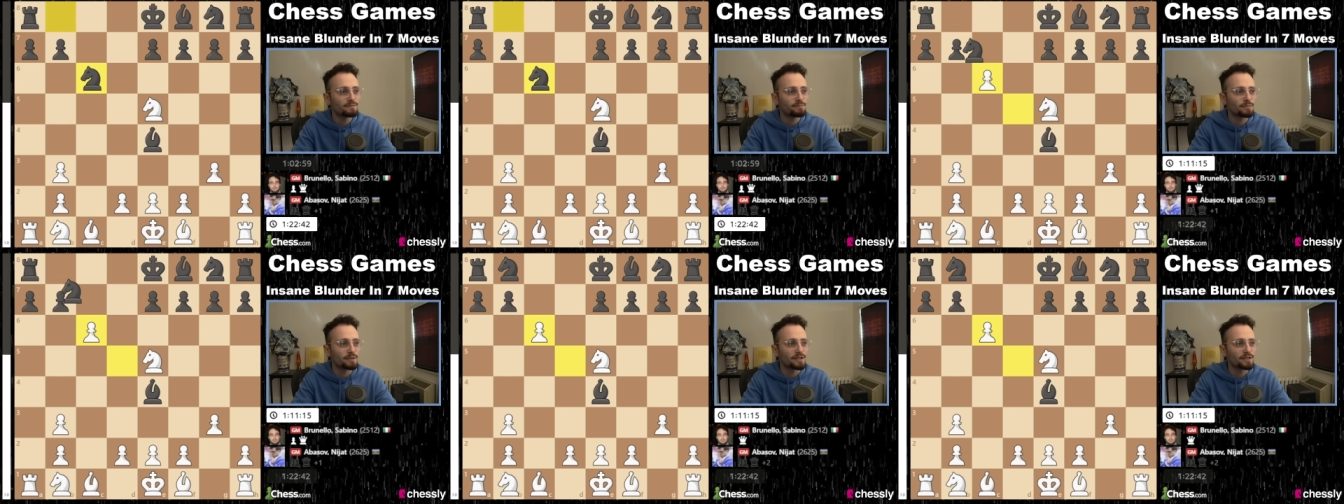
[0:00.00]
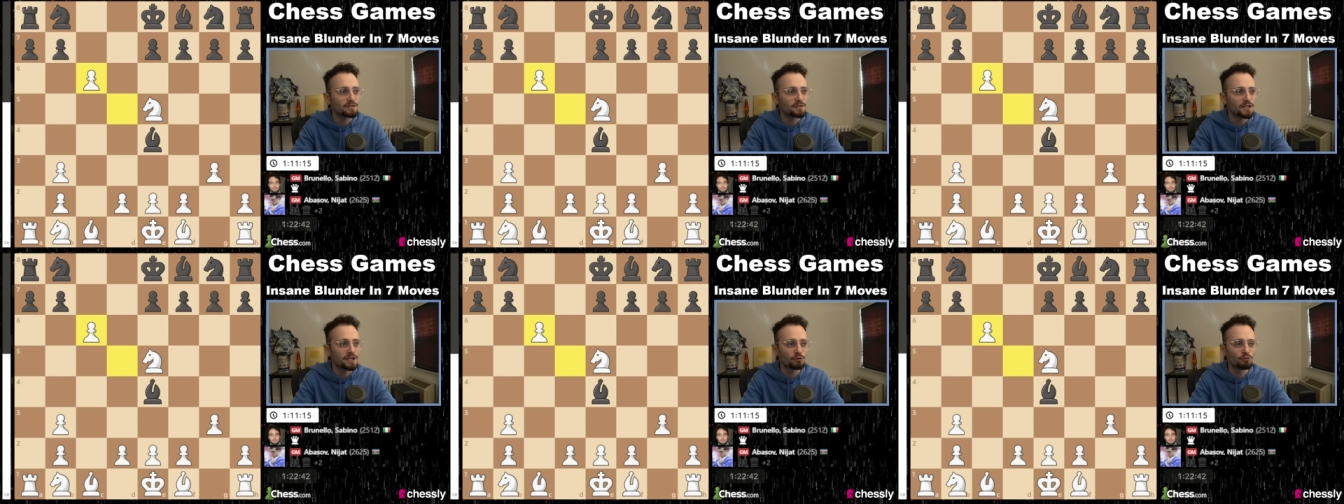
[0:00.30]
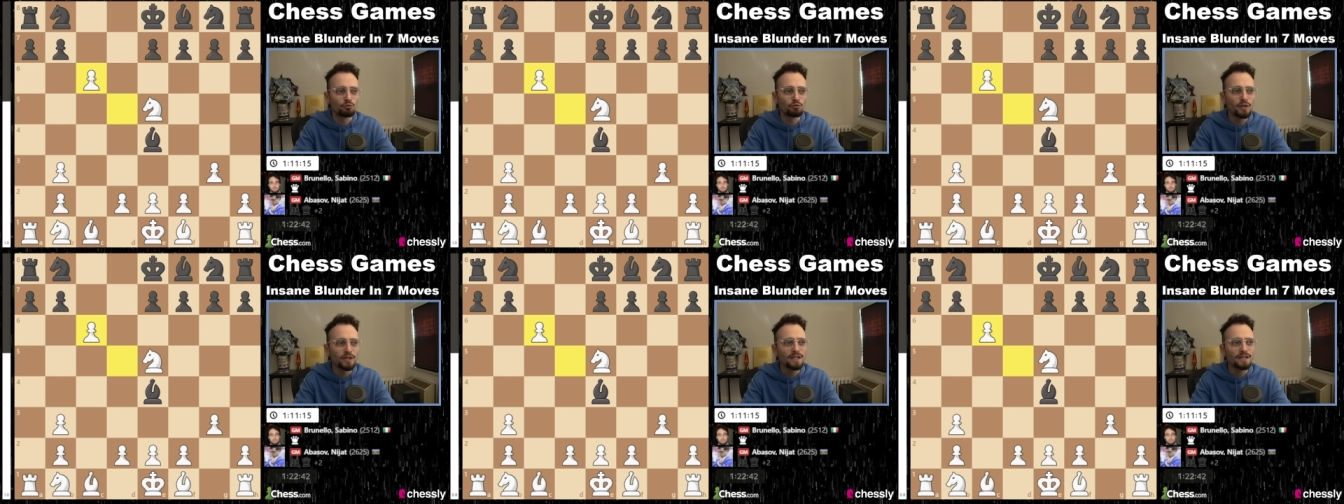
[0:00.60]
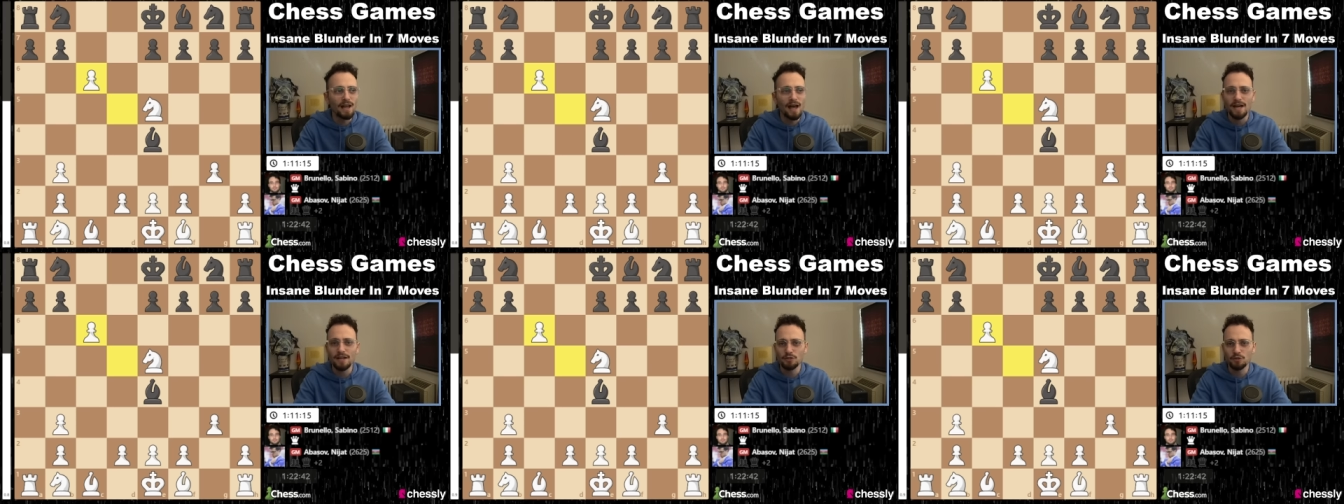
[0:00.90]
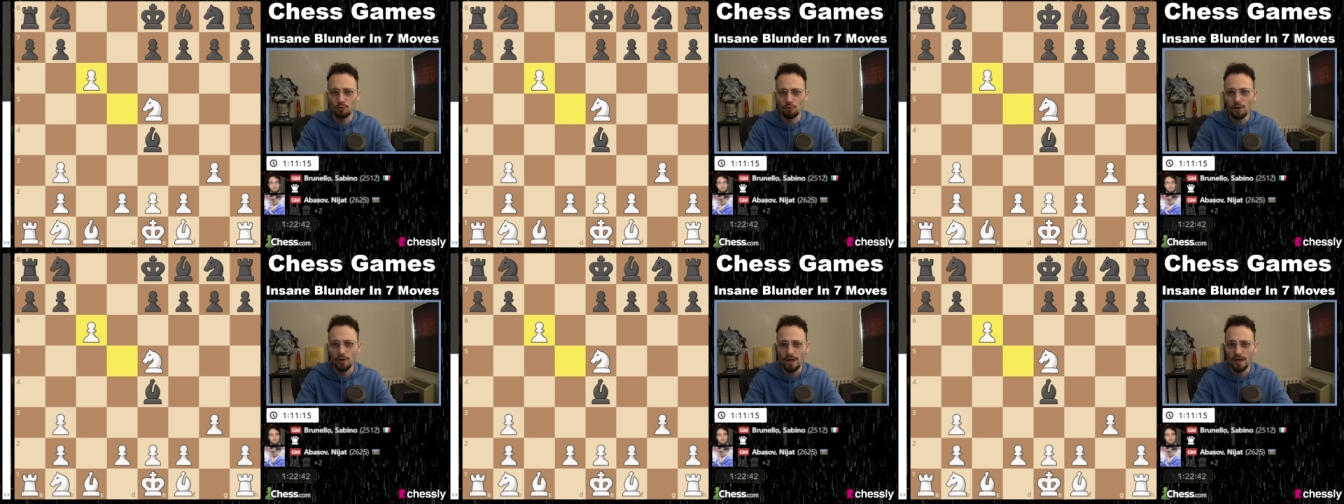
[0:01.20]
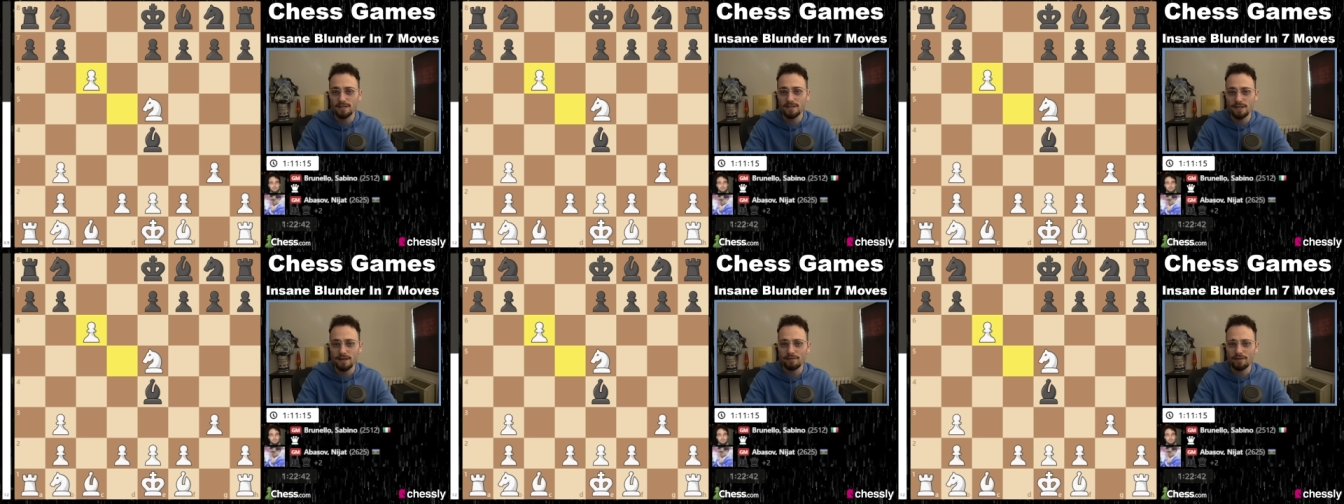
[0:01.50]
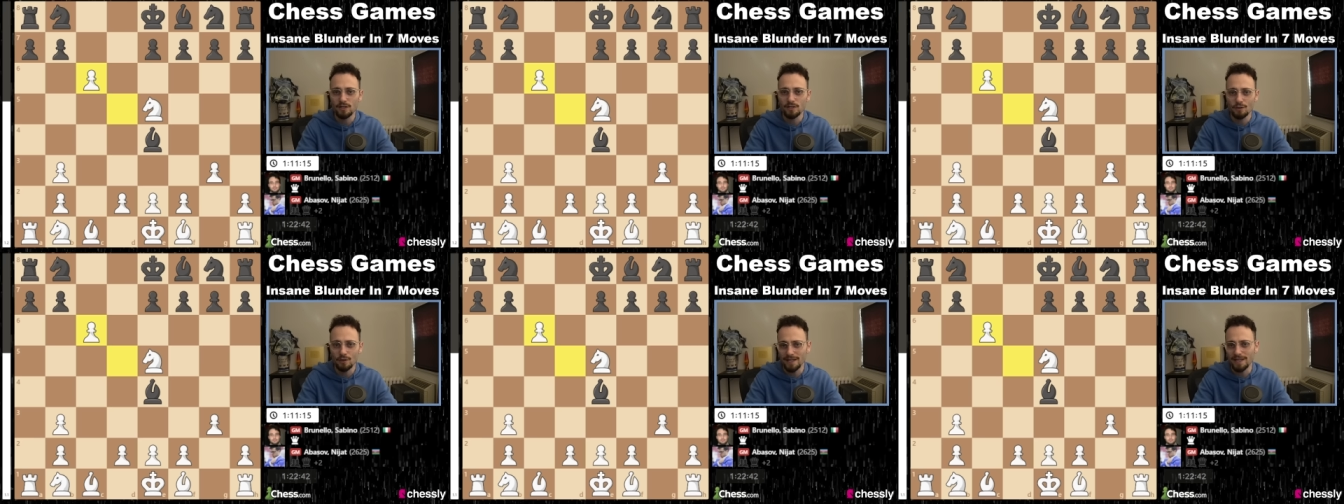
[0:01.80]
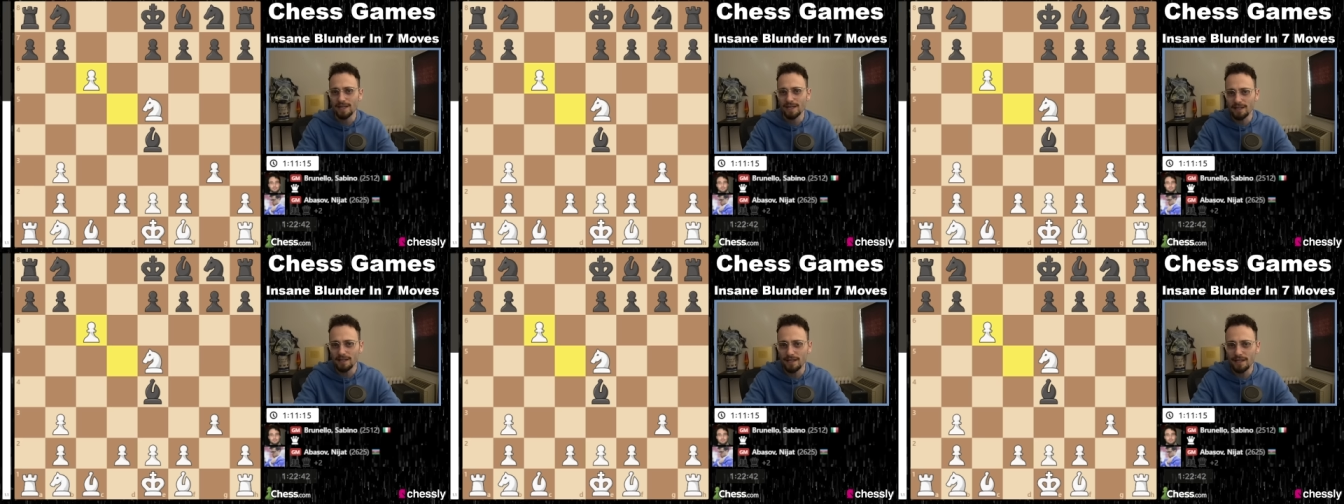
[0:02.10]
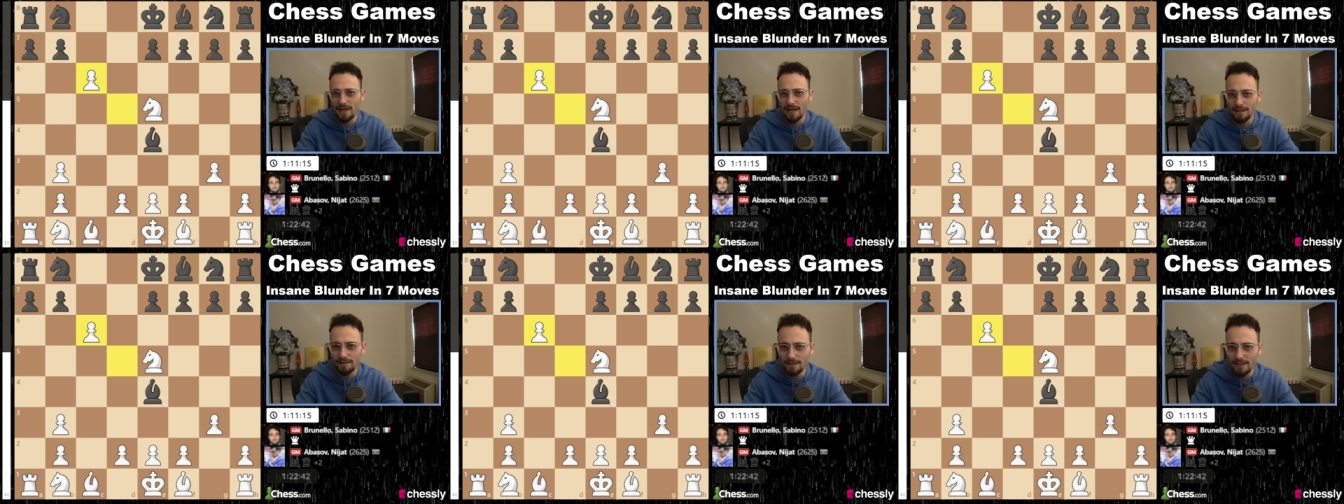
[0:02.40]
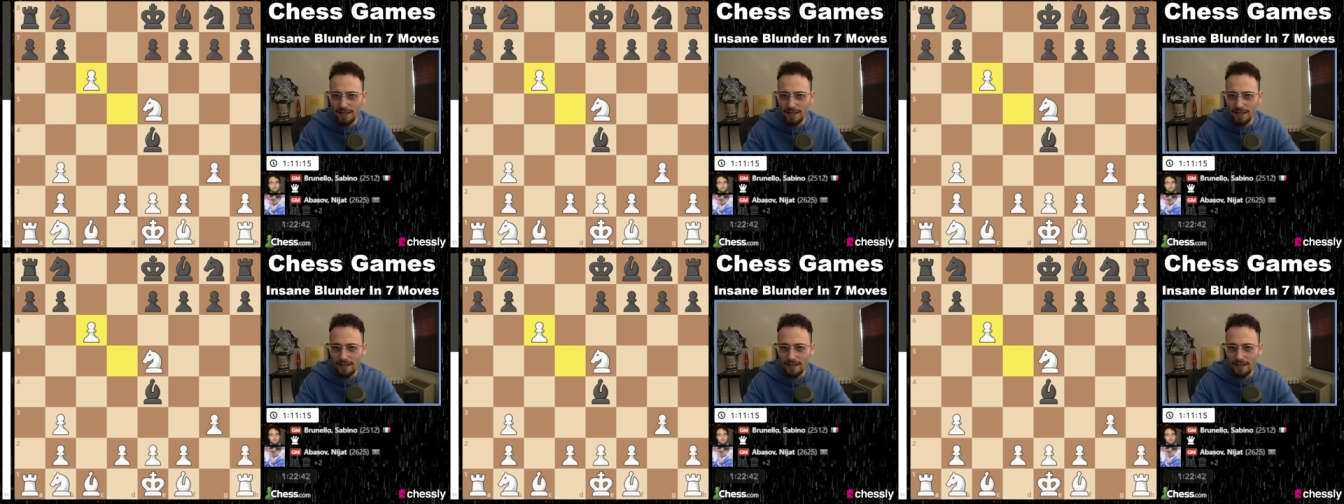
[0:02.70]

because he realized rook a7 is he he had